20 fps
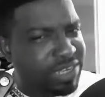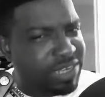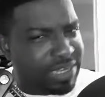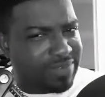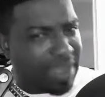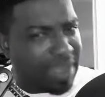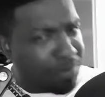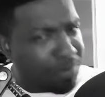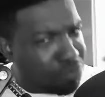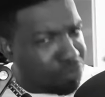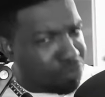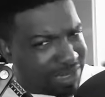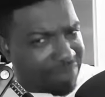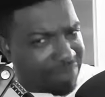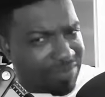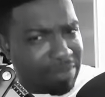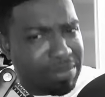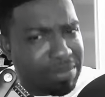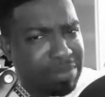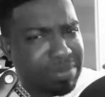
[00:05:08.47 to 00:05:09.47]
I'm
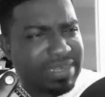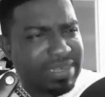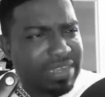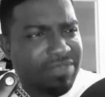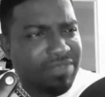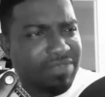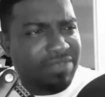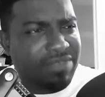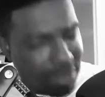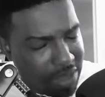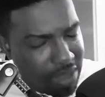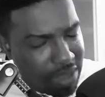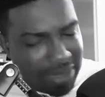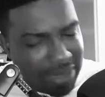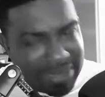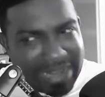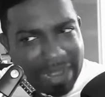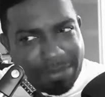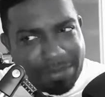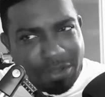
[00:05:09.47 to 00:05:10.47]
keeping it safe. Let's calm
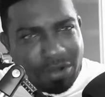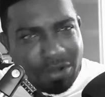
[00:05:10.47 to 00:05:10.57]
down.